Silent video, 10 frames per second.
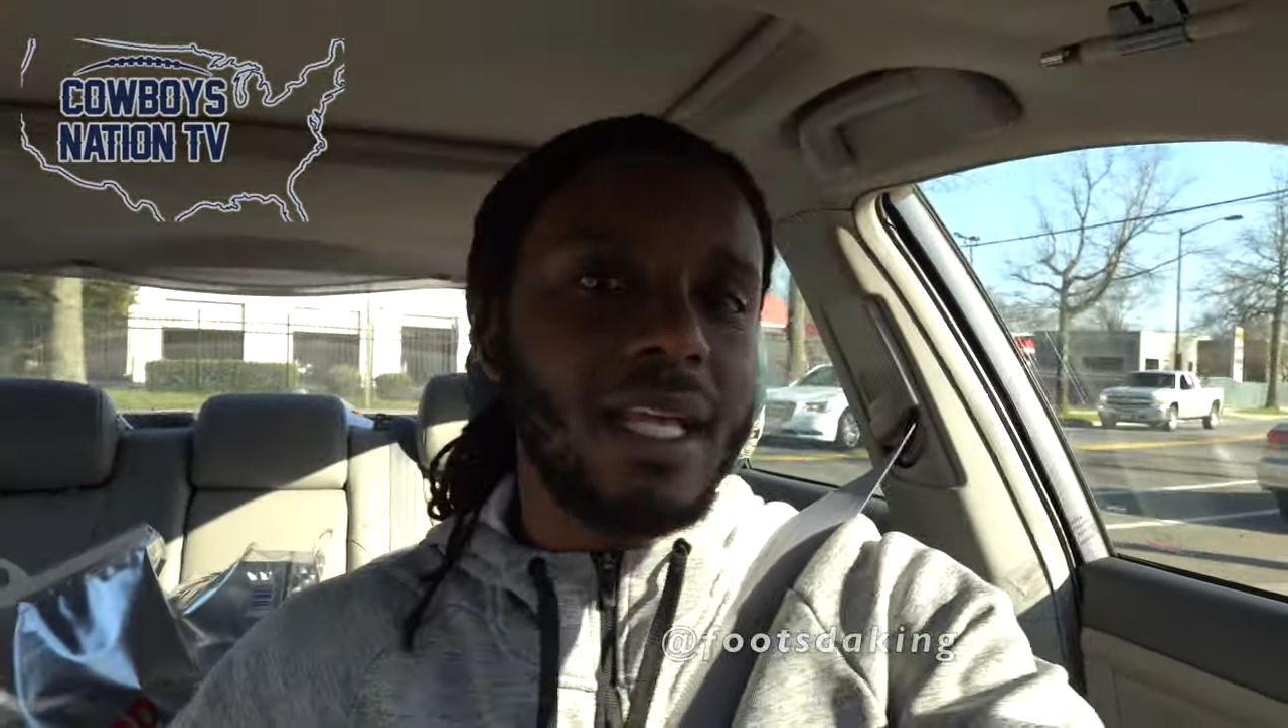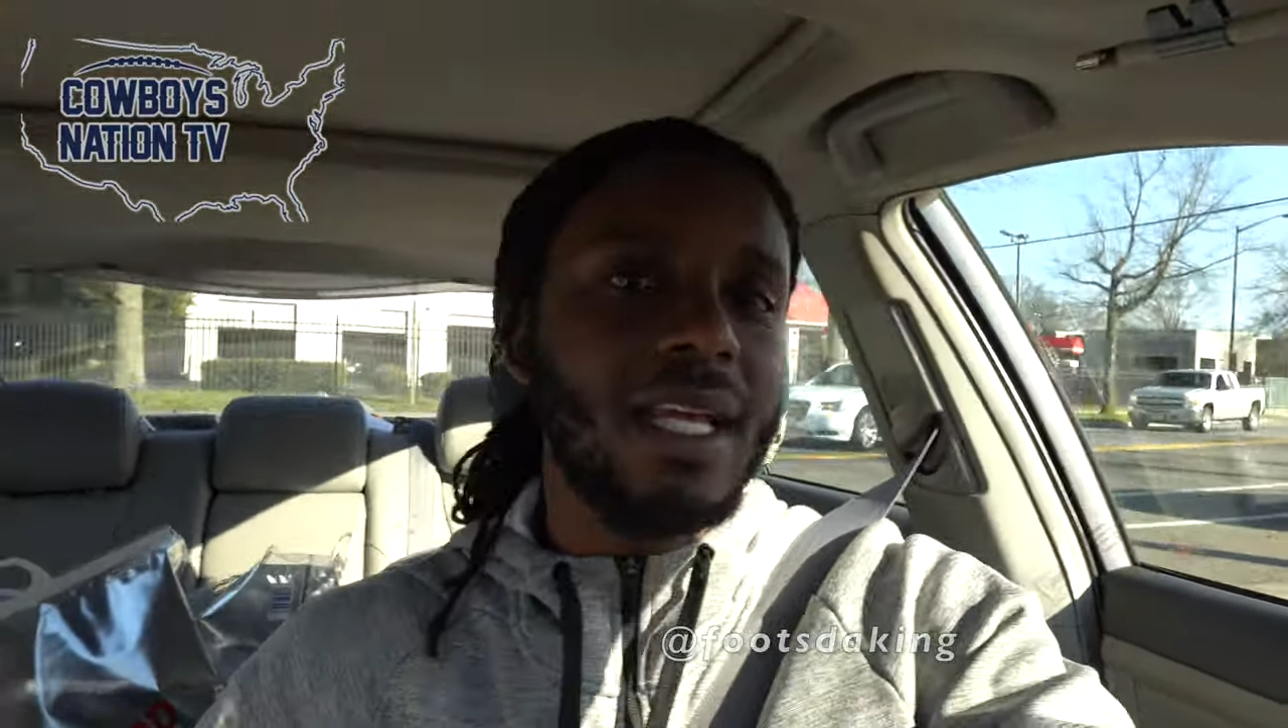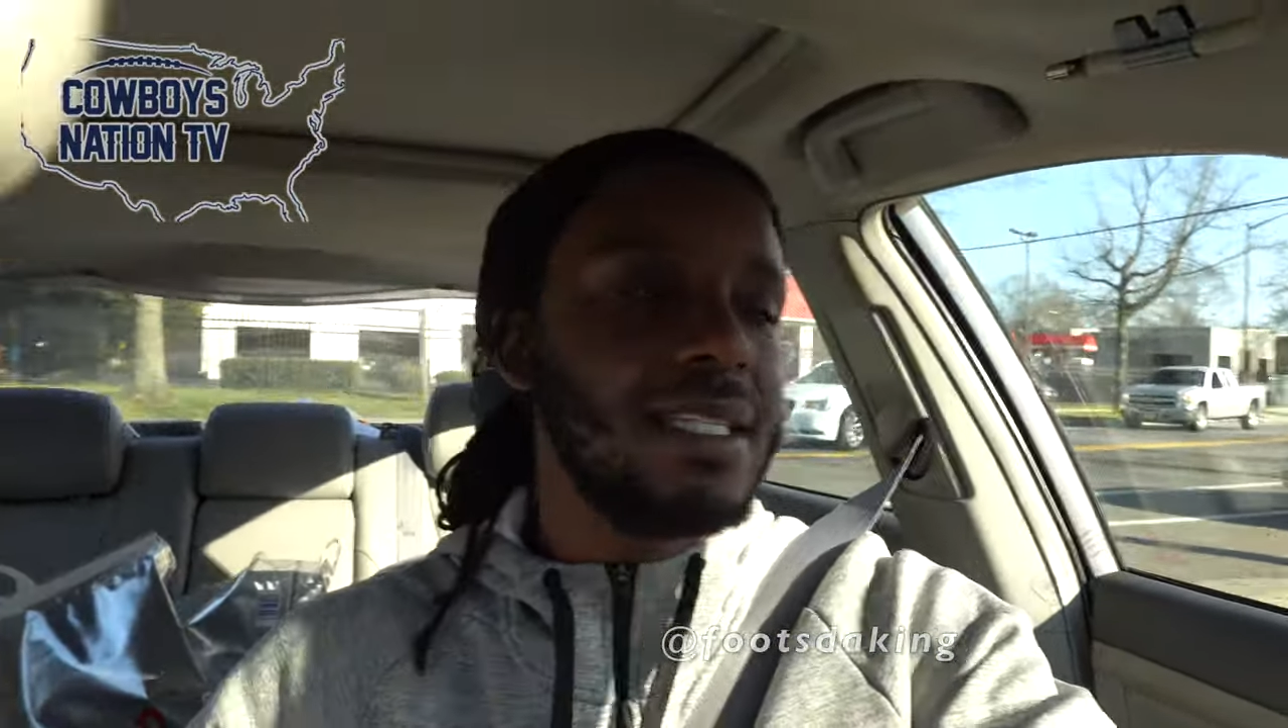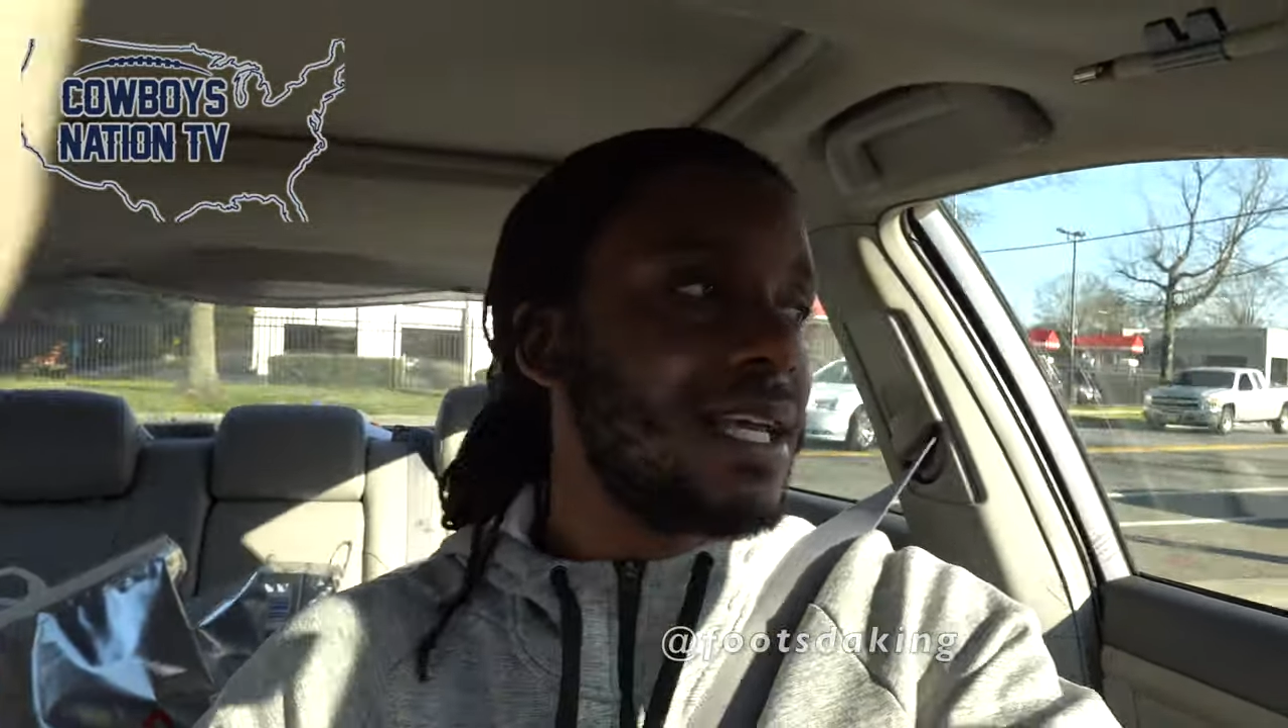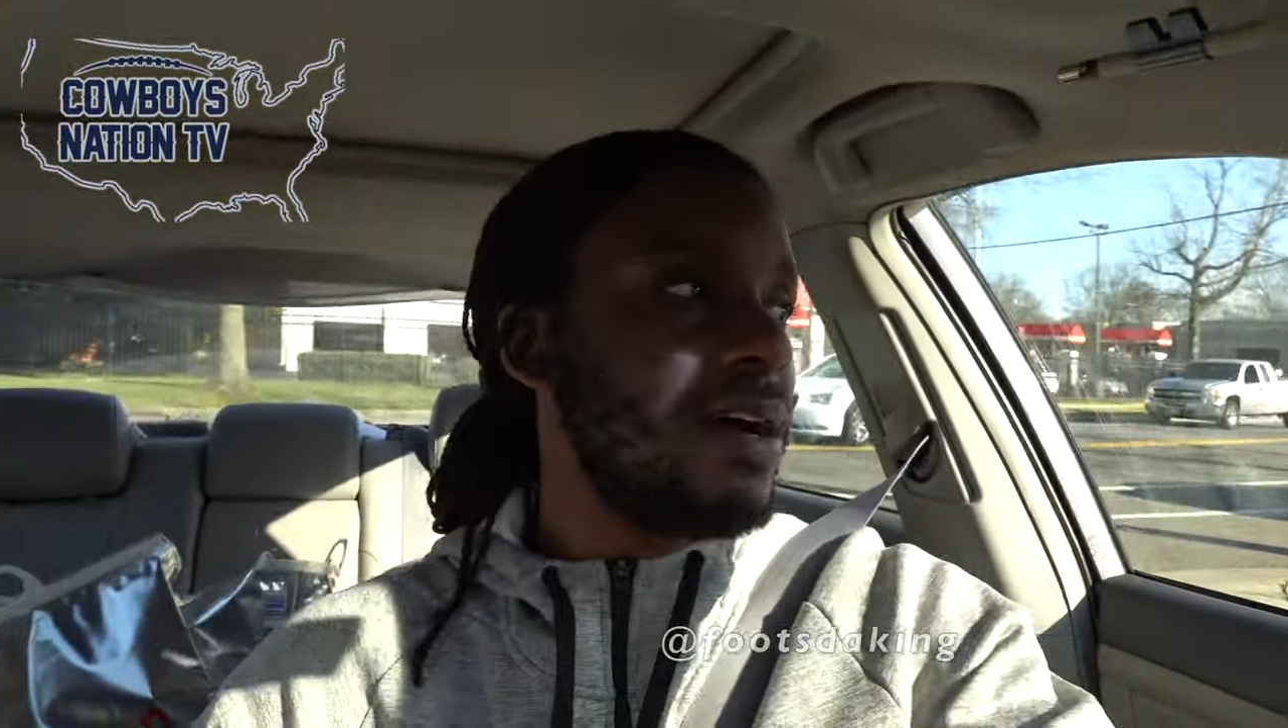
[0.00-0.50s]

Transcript: needs